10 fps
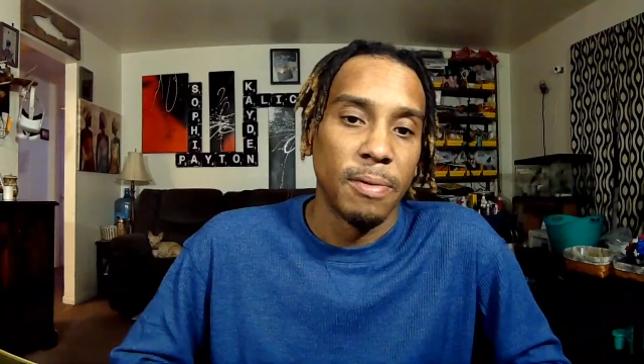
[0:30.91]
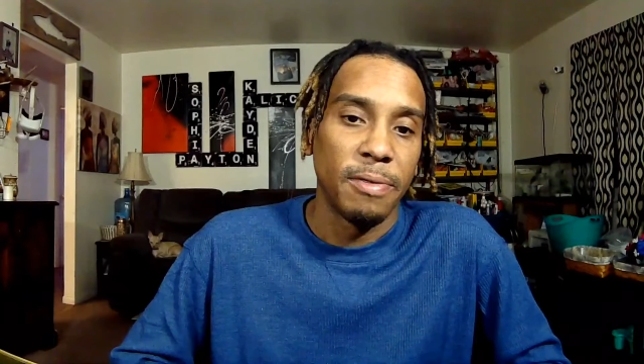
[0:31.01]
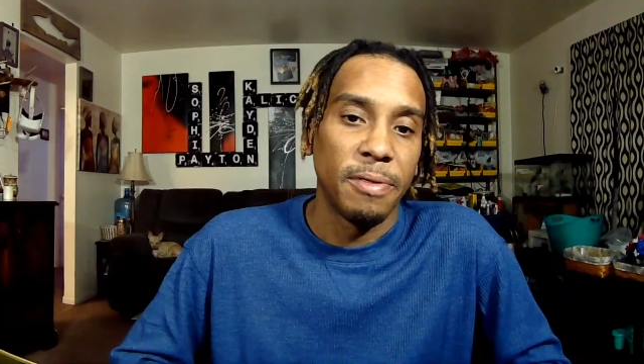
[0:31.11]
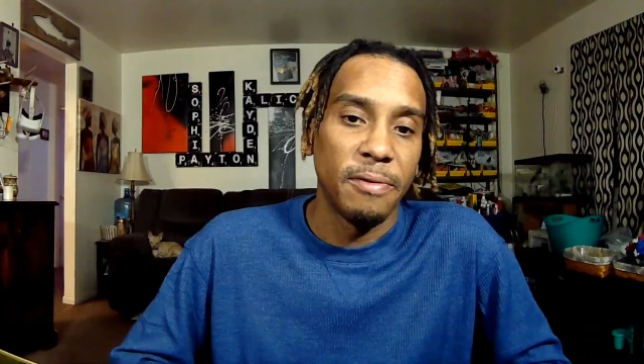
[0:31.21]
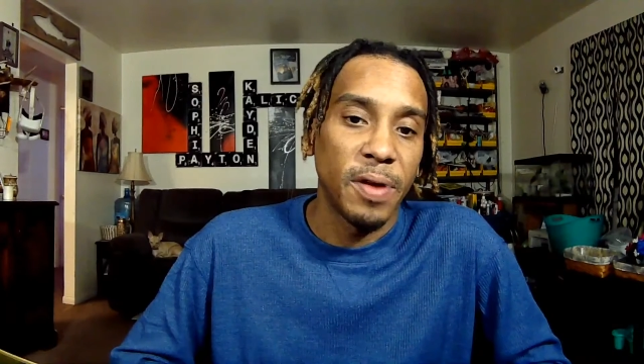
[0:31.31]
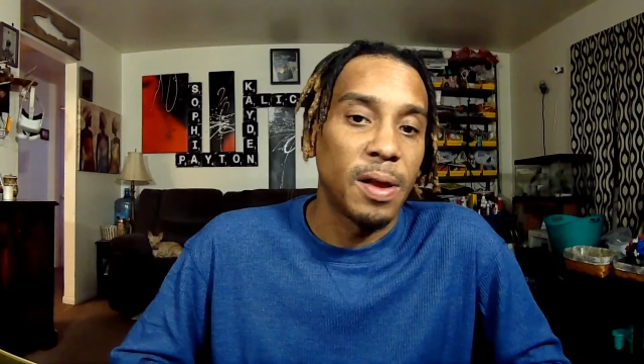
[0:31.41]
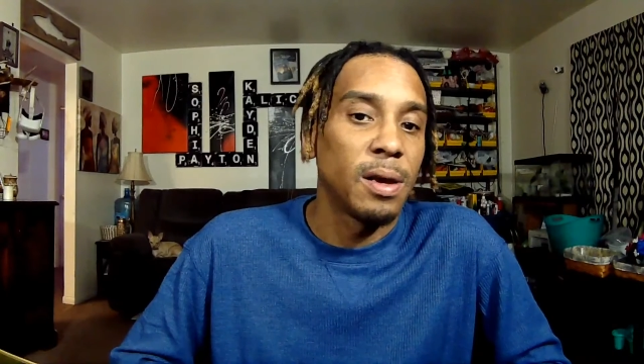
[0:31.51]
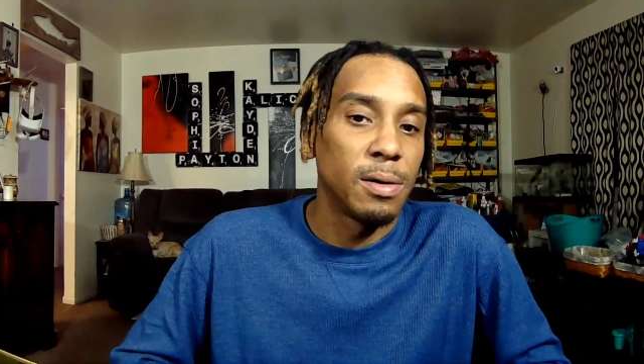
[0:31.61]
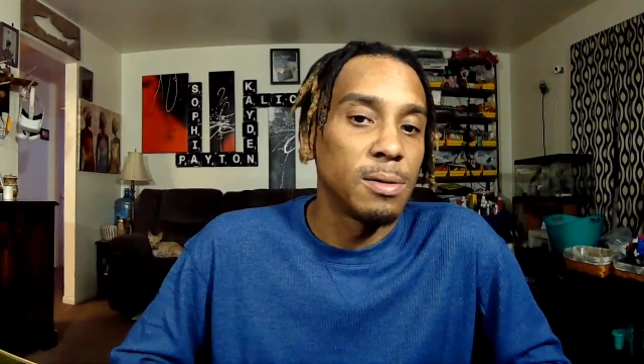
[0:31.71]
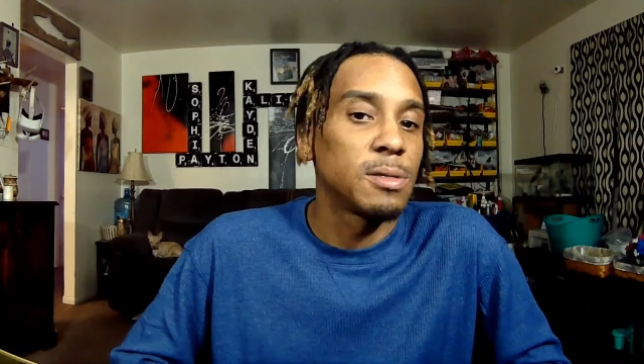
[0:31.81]
The
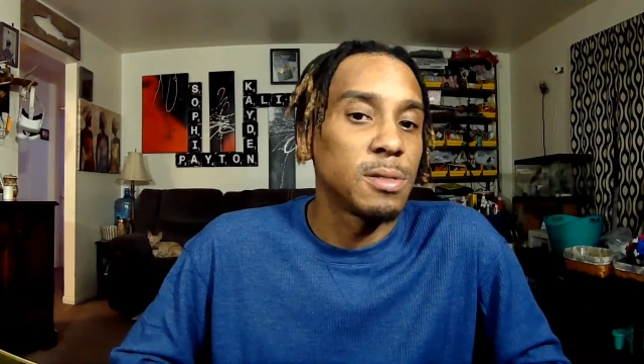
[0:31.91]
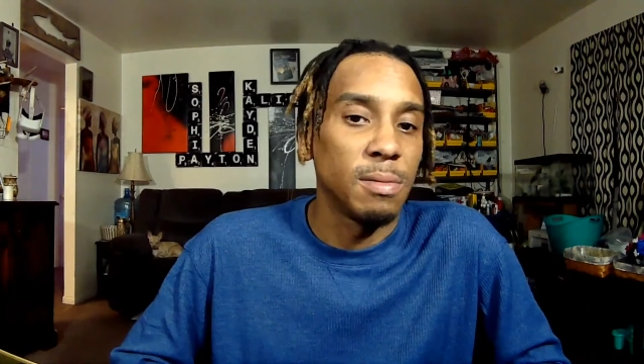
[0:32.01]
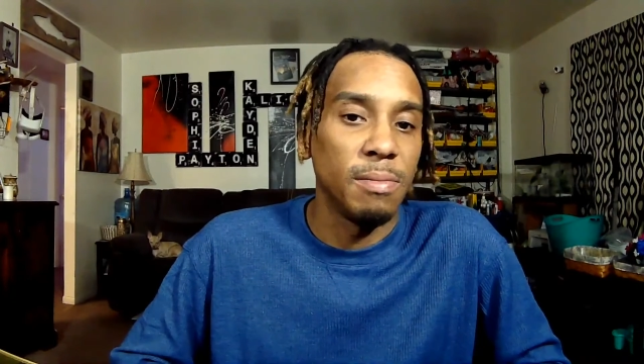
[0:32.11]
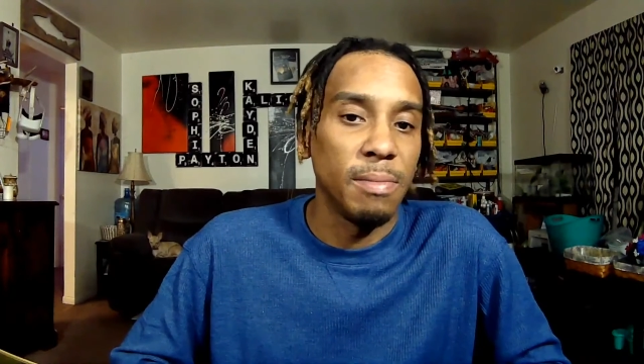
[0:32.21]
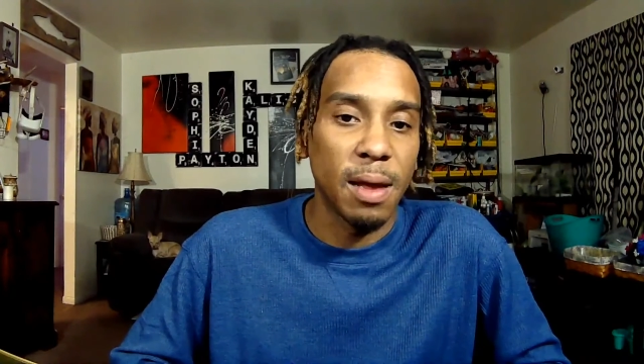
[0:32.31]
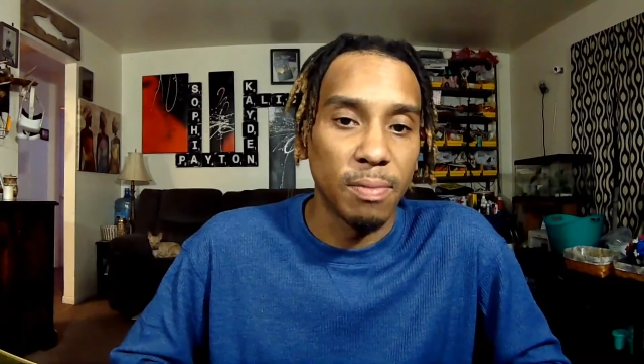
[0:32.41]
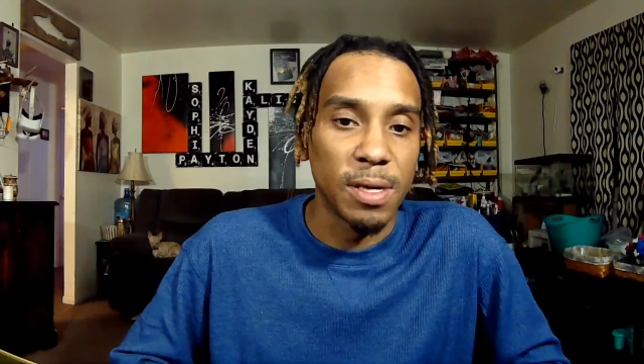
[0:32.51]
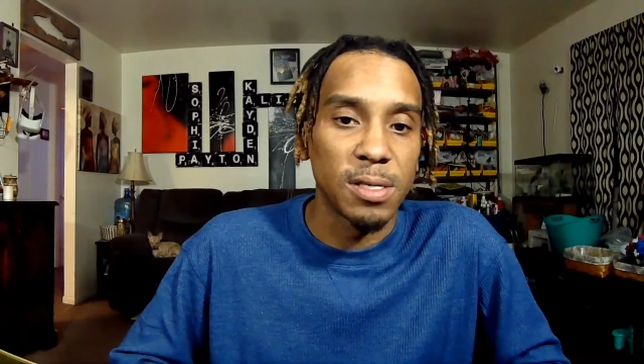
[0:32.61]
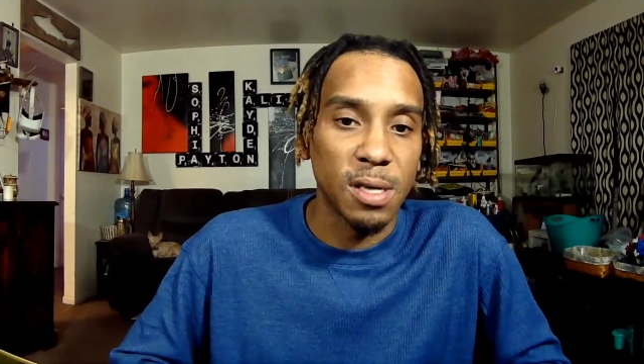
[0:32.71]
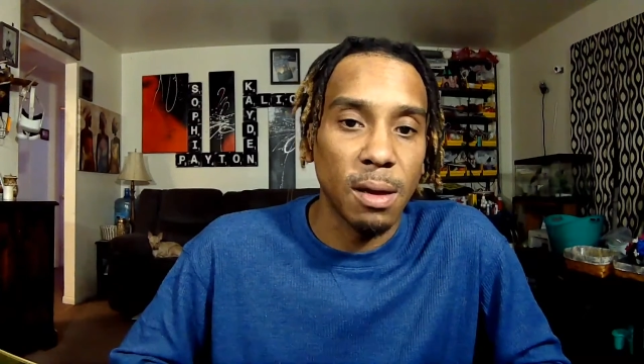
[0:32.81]
videos make me
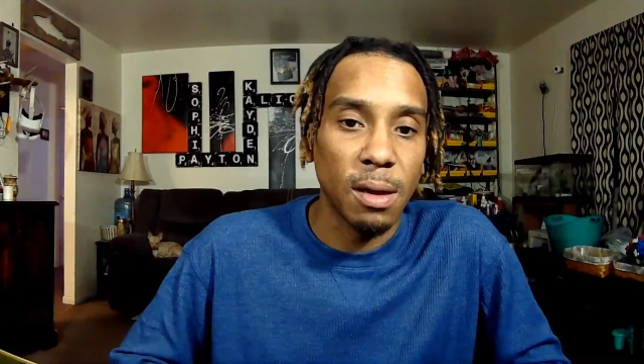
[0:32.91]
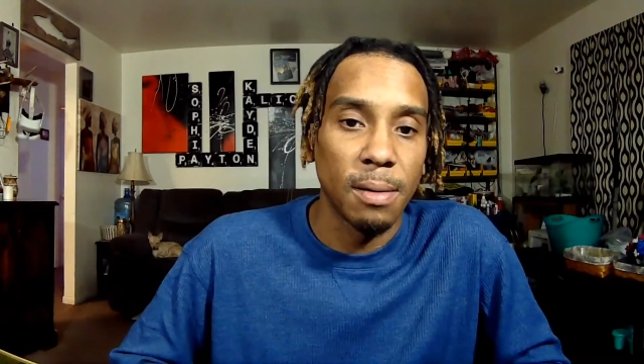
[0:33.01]
sick.